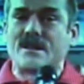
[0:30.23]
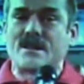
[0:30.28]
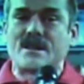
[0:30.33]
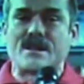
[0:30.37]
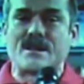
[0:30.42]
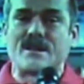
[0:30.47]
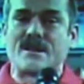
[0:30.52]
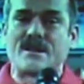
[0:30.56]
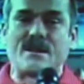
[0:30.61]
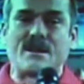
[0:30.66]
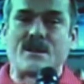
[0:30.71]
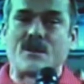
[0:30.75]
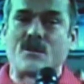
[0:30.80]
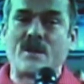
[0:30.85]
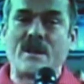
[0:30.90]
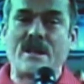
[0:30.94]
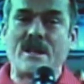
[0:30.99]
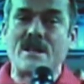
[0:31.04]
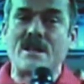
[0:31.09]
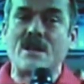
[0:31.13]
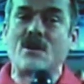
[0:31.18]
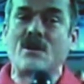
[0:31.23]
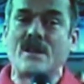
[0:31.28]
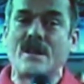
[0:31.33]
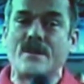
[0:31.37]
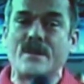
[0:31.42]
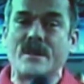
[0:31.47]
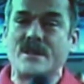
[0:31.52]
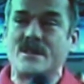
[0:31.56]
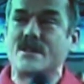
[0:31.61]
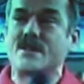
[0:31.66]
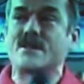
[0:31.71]
So there are really no
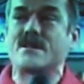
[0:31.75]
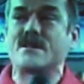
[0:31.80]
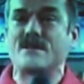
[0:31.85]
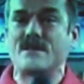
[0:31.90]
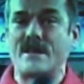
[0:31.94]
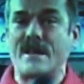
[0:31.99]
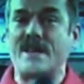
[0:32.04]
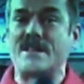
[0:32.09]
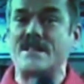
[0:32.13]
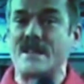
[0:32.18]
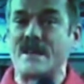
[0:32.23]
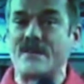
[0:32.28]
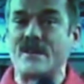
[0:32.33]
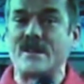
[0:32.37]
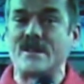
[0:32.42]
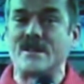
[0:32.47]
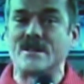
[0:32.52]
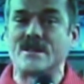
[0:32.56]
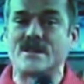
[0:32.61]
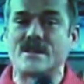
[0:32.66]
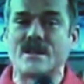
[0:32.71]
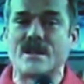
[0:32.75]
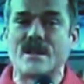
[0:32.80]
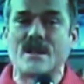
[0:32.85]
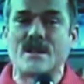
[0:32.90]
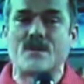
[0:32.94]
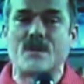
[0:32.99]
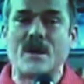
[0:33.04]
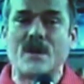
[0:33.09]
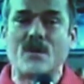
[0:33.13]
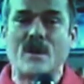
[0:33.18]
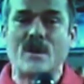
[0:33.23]
limits, as evidenced
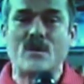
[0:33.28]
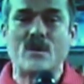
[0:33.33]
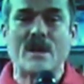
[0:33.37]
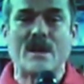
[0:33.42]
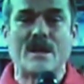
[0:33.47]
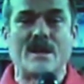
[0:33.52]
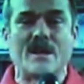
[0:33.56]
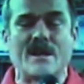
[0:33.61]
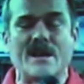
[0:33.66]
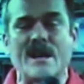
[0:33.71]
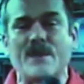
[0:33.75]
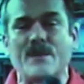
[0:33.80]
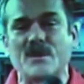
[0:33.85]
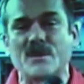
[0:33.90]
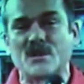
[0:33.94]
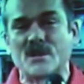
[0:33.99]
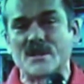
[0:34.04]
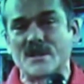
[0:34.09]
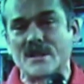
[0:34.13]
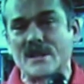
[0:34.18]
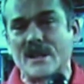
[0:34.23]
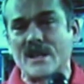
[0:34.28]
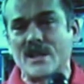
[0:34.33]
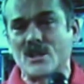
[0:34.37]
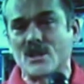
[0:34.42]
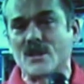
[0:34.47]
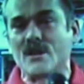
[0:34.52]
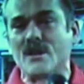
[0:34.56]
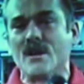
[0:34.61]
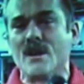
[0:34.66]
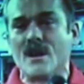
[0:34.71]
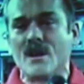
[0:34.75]
by what we can accomplish as a
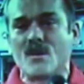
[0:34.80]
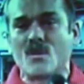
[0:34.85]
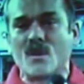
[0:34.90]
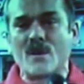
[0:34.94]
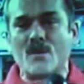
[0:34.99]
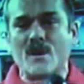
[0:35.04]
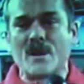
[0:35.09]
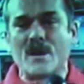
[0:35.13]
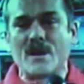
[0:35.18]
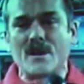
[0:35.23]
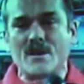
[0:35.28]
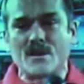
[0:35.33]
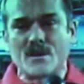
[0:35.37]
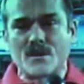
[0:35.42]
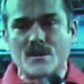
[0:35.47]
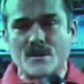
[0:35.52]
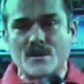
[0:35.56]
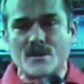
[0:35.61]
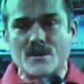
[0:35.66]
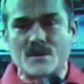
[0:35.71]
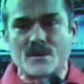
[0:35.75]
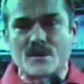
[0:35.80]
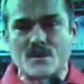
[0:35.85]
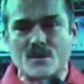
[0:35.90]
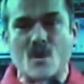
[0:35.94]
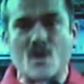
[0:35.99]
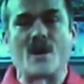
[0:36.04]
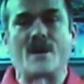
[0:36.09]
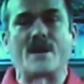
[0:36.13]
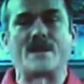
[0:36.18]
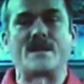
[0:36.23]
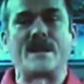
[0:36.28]
nation when we
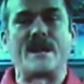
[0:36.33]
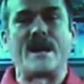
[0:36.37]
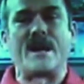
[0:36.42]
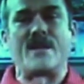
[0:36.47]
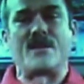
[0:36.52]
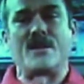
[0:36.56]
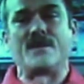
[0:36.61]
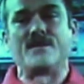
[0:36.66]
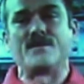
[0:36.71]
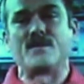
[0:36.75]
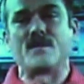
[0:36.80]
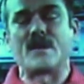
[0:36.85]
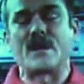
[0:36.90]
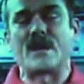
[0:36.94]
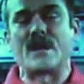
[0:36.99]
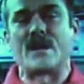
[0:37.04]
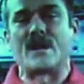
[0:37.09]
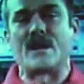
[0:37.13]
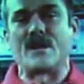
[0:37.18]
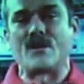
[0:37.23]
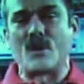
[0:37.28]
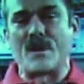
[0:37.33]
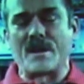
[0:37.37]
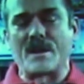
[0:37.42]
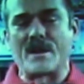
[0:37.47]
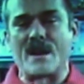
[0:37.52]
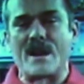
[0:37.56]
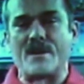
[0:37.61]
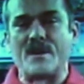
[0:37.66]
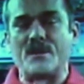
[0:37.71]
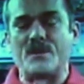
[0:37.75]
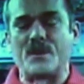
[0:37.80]
work together with a
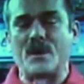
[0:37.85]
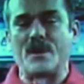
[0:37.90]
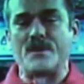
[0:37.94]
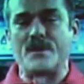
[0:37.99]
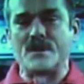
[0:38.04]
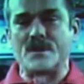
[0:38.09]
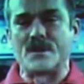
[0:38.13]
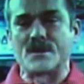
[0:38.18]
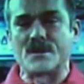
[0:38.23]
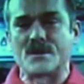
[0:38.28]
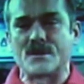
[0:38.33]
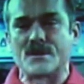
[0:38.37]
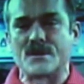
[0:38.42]
common purpose.